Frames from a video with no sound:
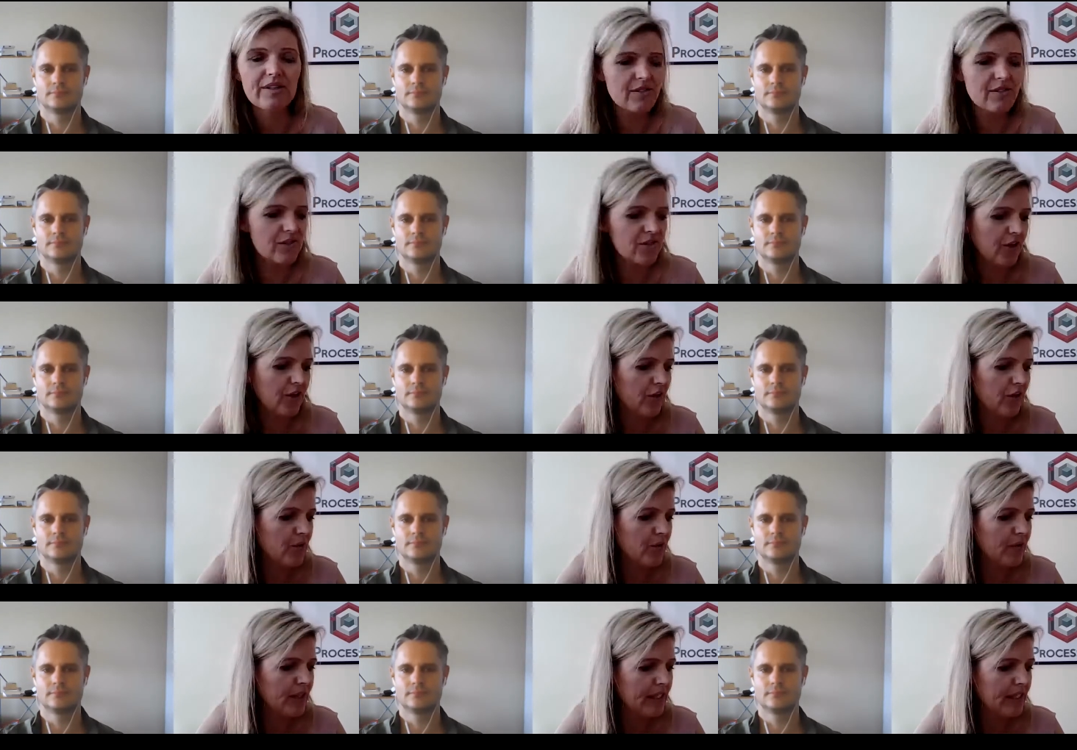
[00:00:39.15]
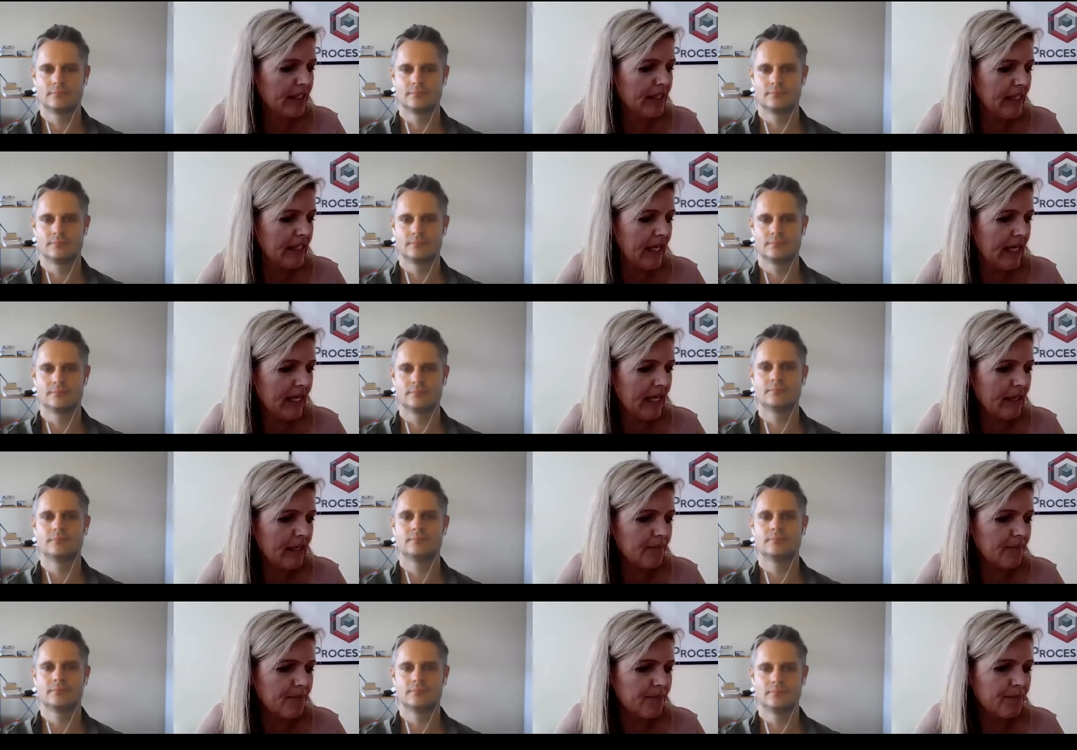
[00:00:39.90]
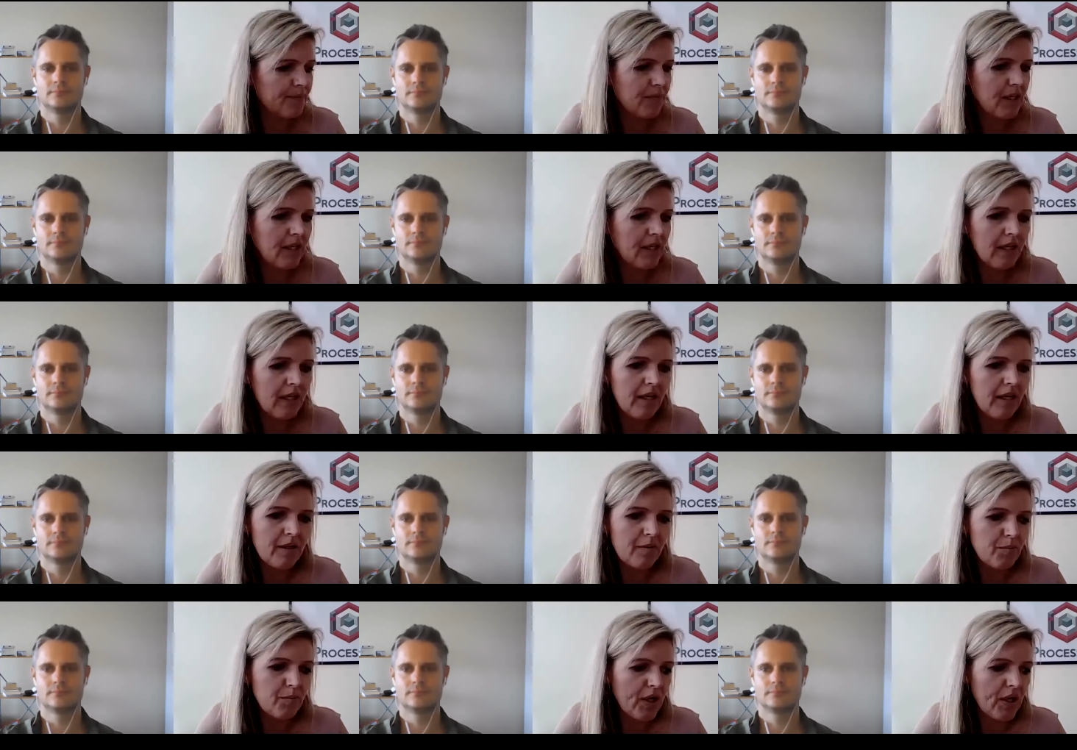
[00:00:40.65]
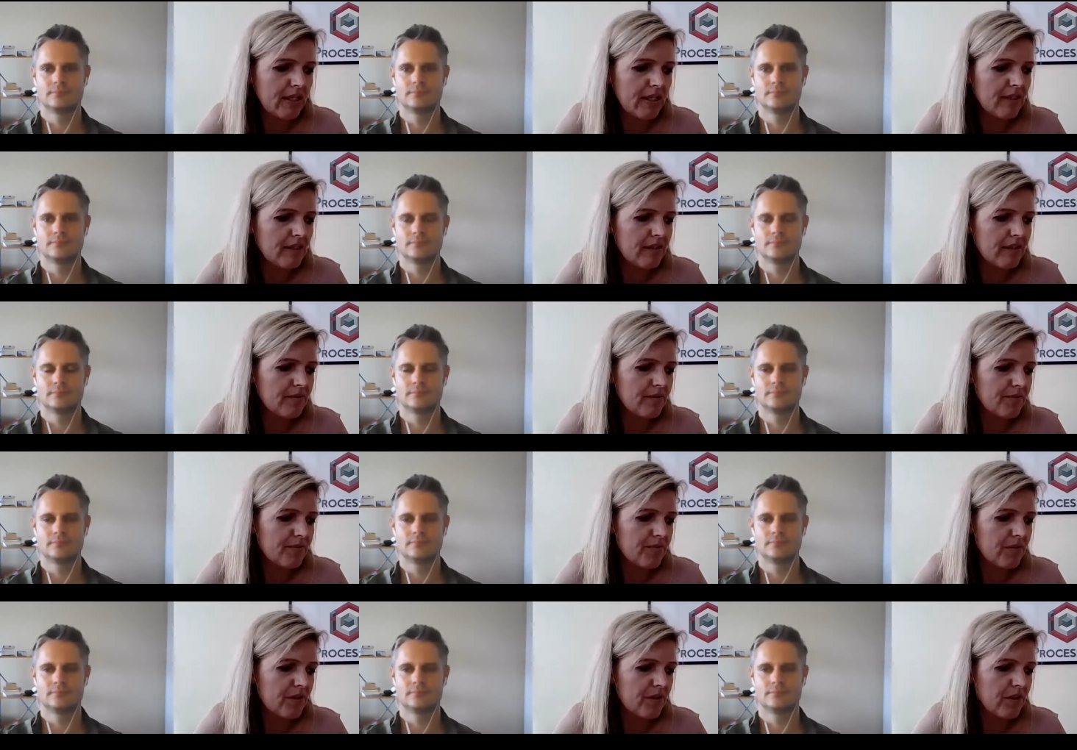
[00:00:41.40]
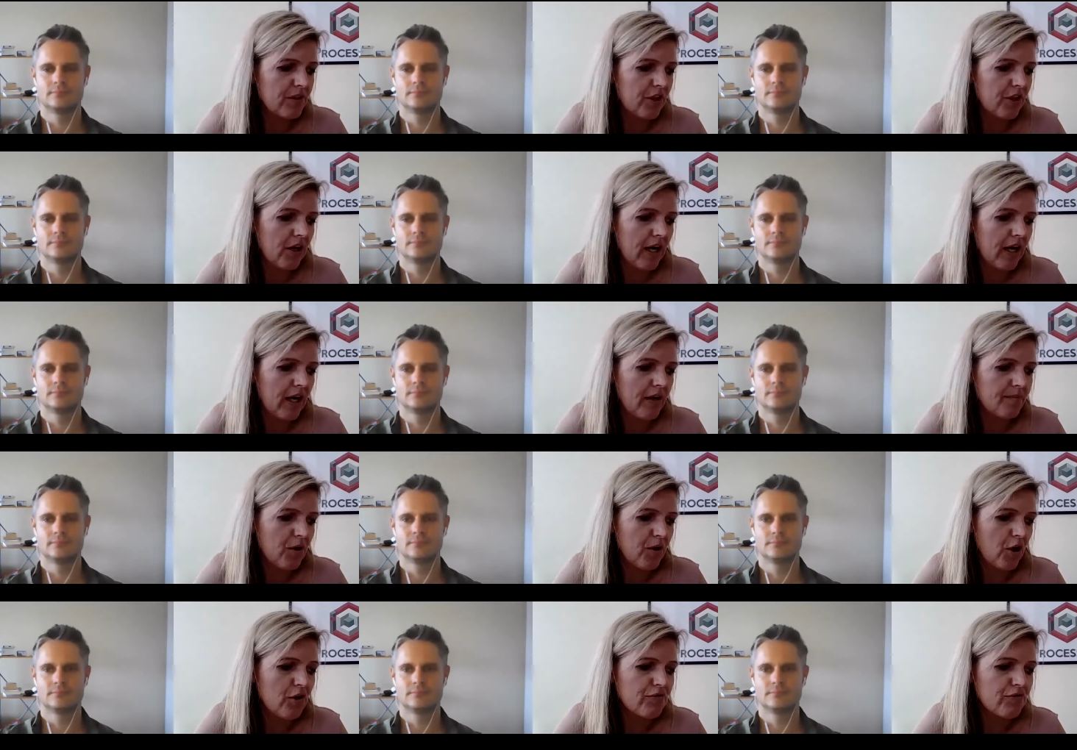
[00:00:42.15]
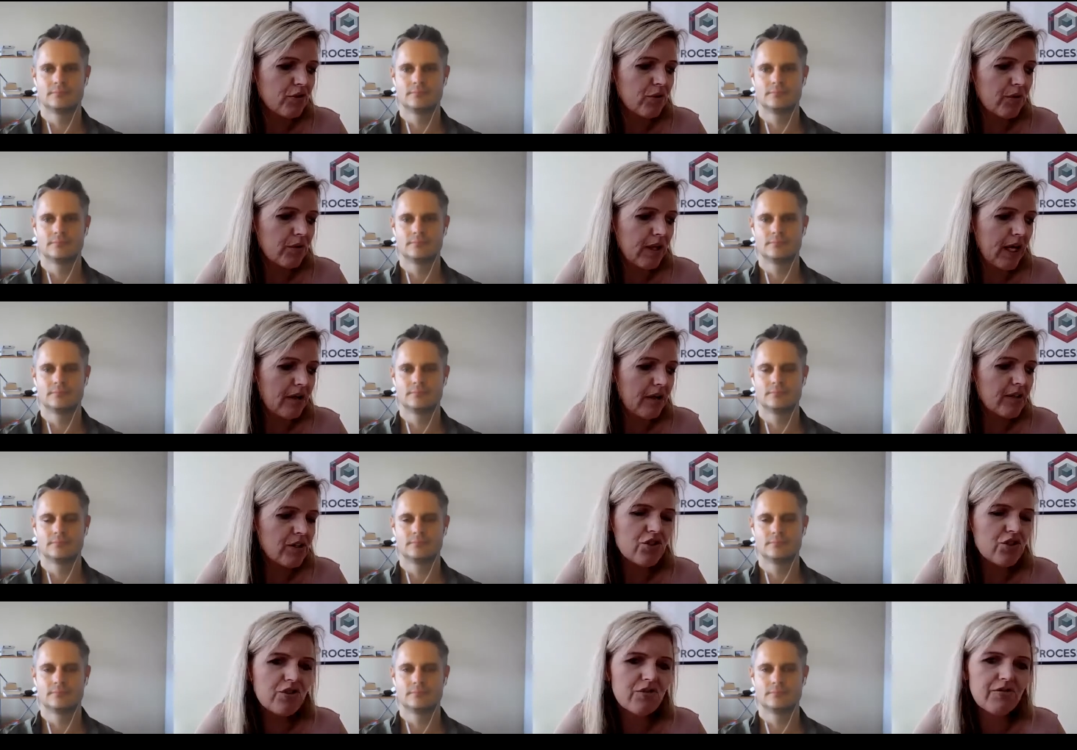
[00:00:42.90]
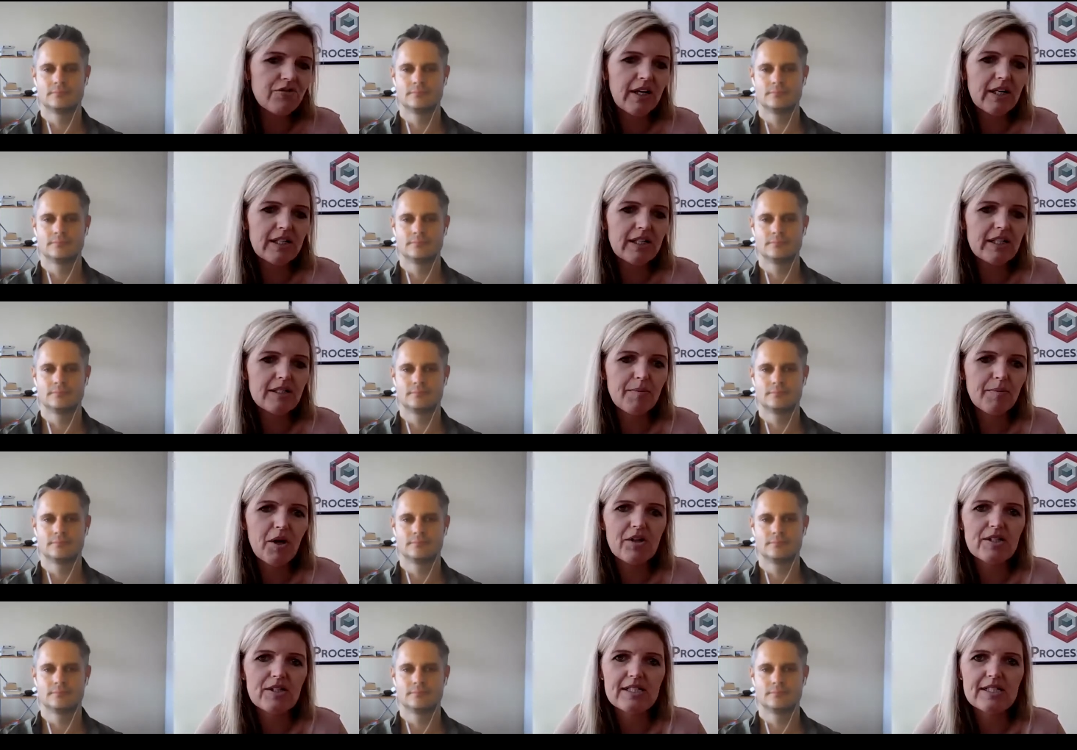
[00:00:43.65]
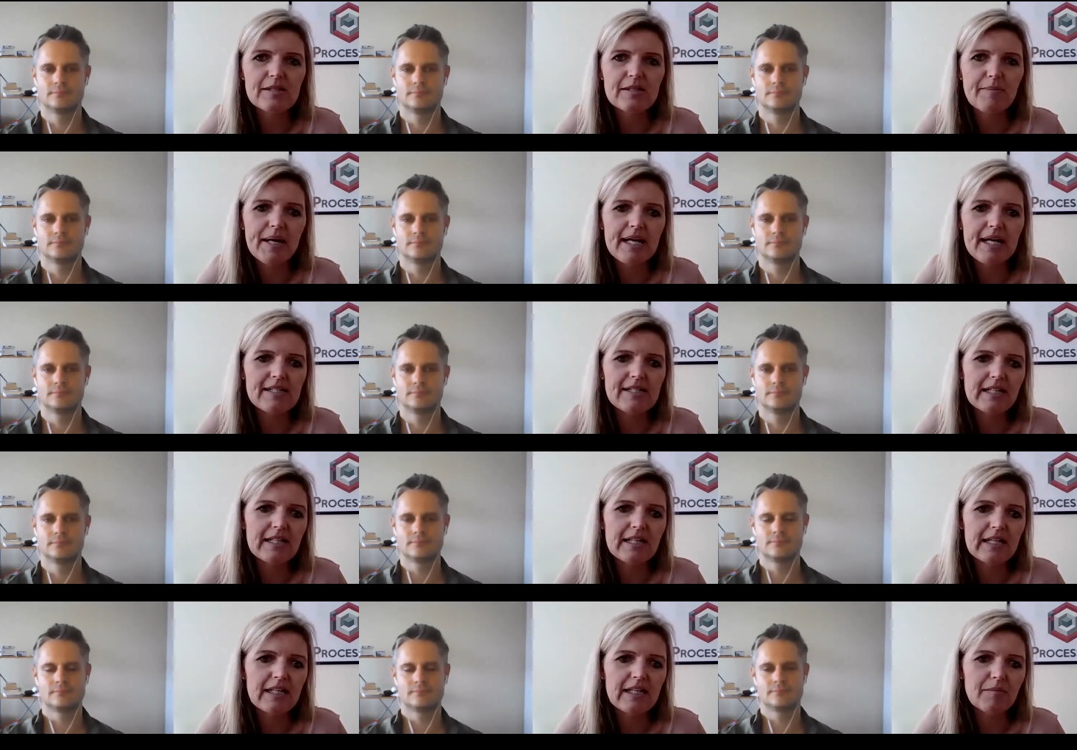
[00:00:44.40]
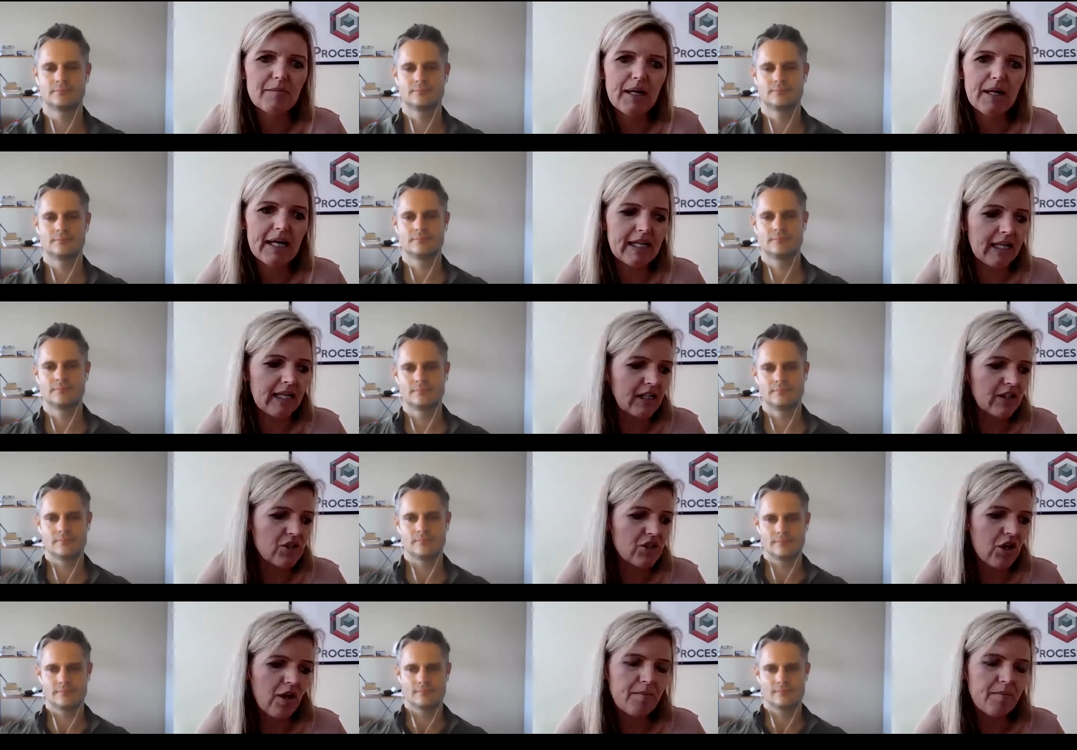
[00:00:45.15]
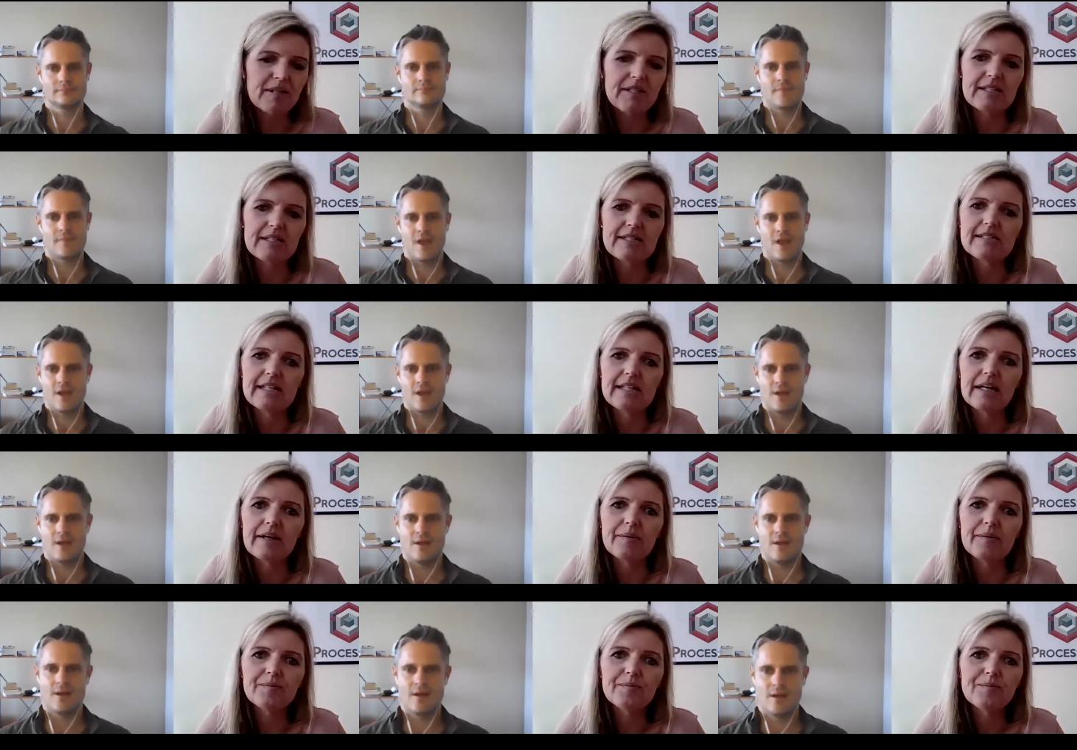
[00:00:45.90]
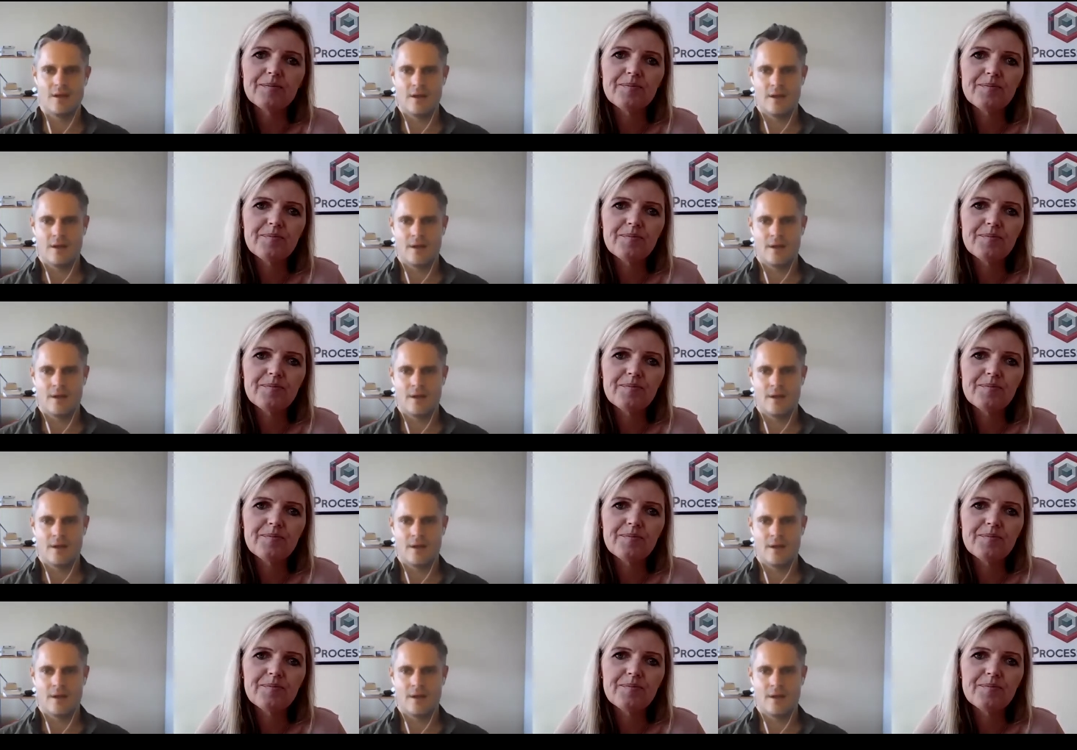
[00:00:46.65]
Speaker 1: So, um, Brian, you know, overall, how did you find participating in mining Indaba this year?